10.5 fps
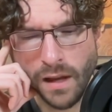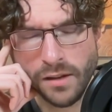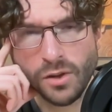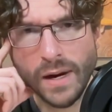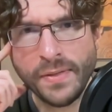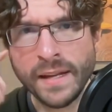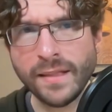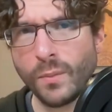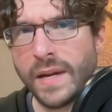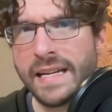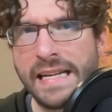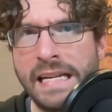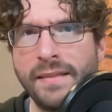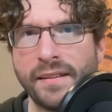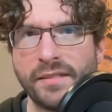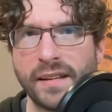So I think that we need
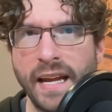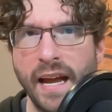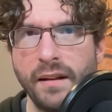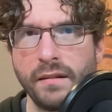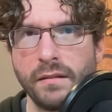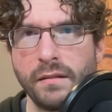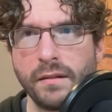this again.